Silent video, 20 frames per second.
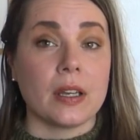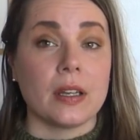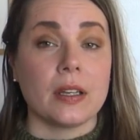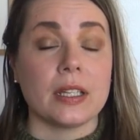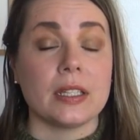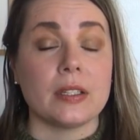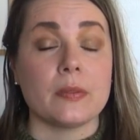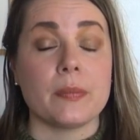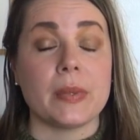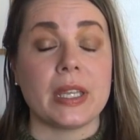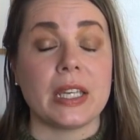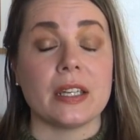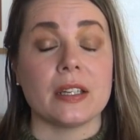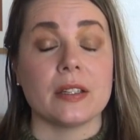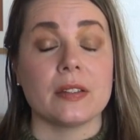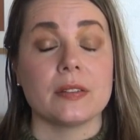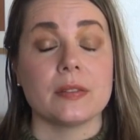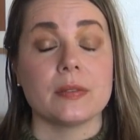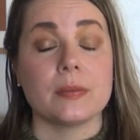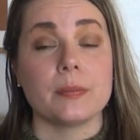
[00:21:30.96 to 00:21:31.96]
in
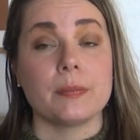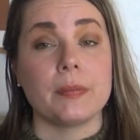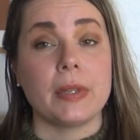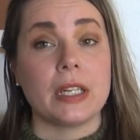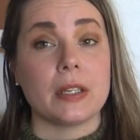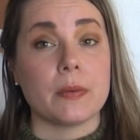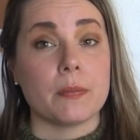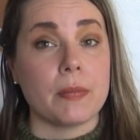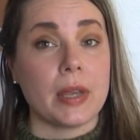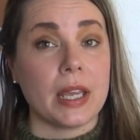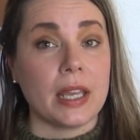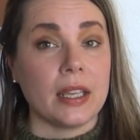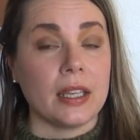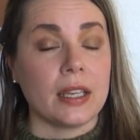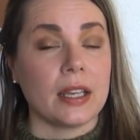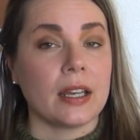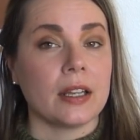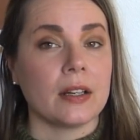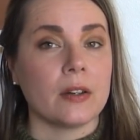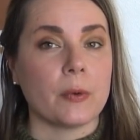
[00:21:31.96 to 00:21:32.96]
mid-May
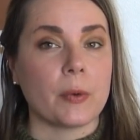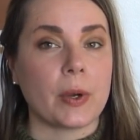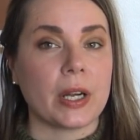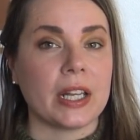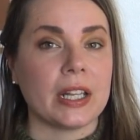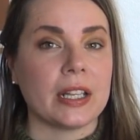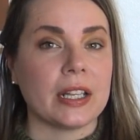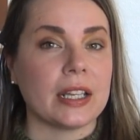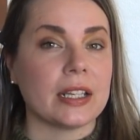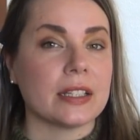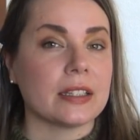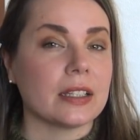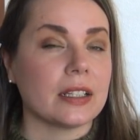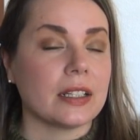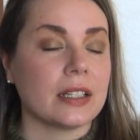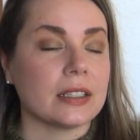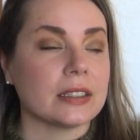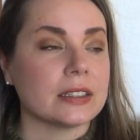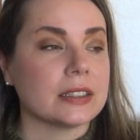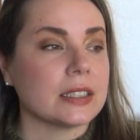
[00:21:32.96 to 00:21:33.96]
and running it
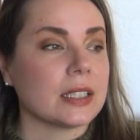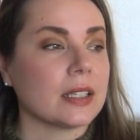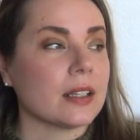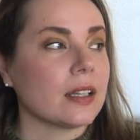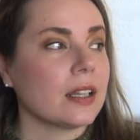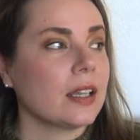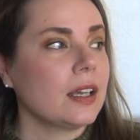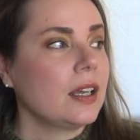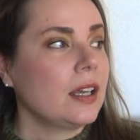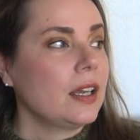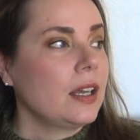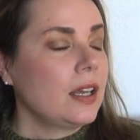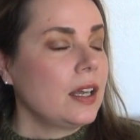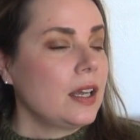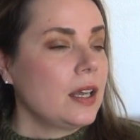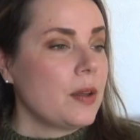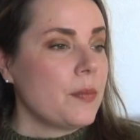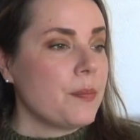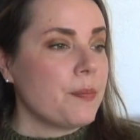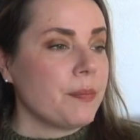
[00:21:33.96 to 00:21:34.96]
until
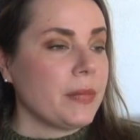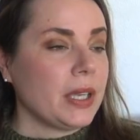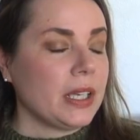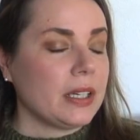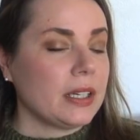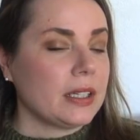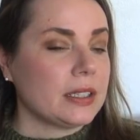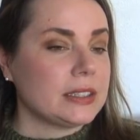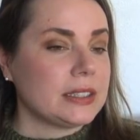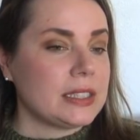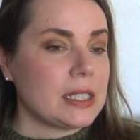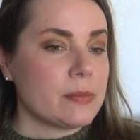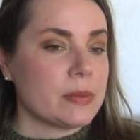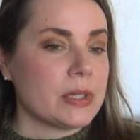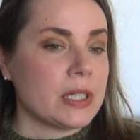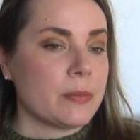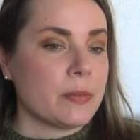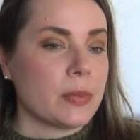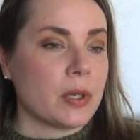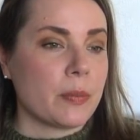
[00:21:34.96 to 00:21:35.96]

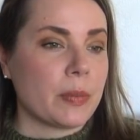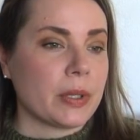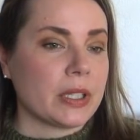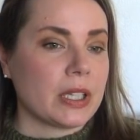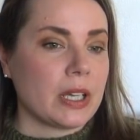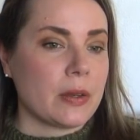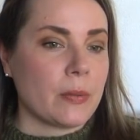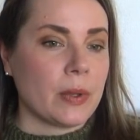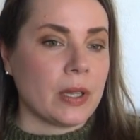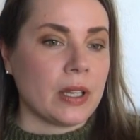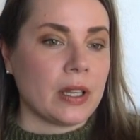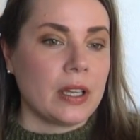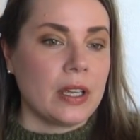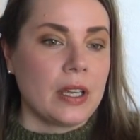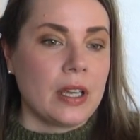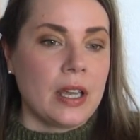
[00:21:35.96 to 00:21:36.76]
mid-September, but I will